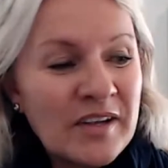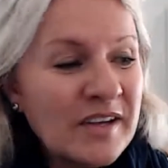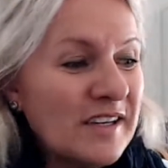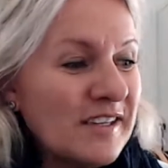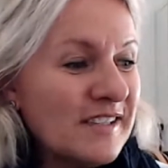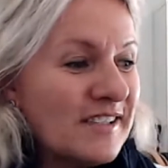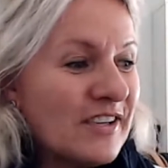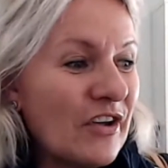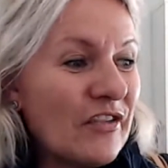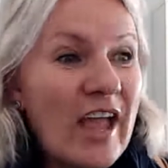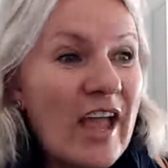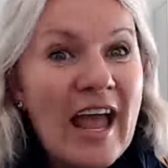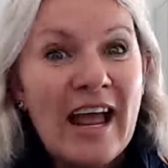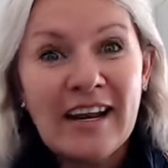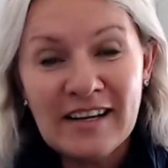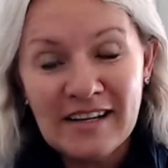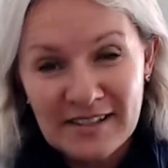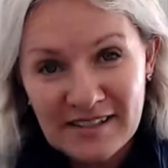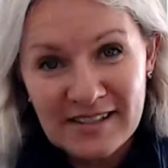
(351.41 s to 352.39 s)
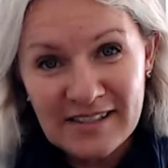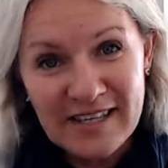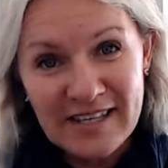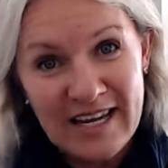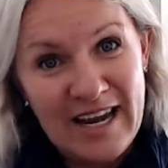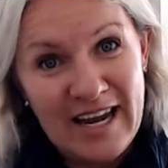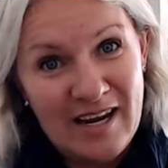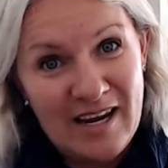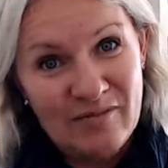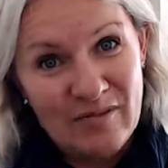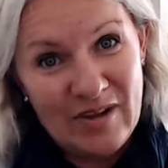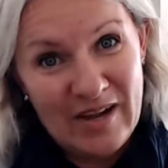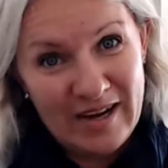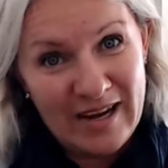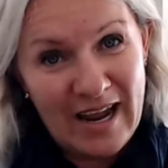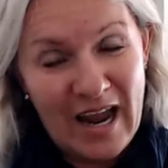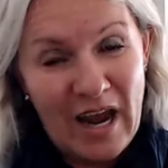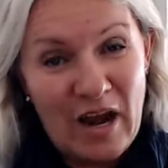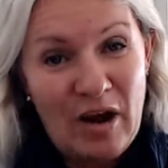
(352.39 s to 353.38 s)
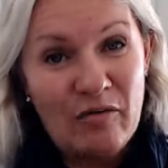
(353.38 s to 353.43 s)
So that is the key,
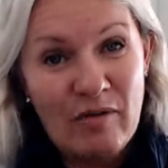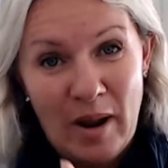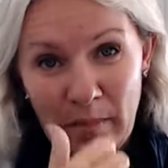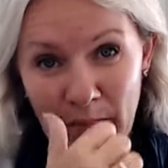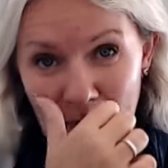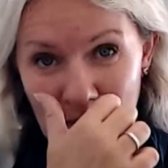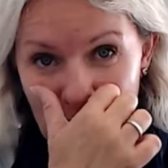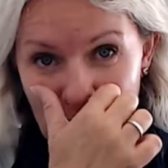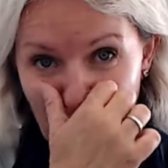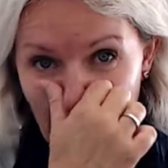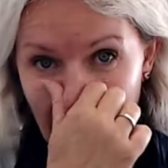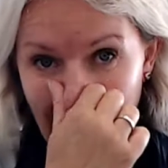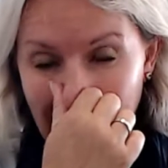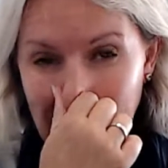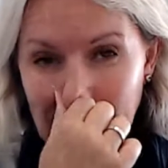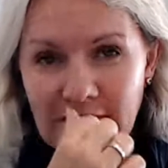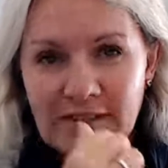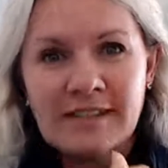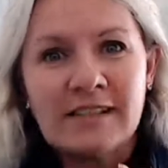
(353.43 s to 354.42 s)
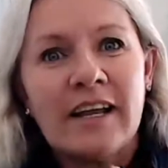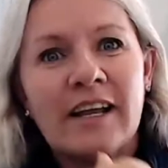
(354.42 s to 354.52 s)
okay, around being courageous,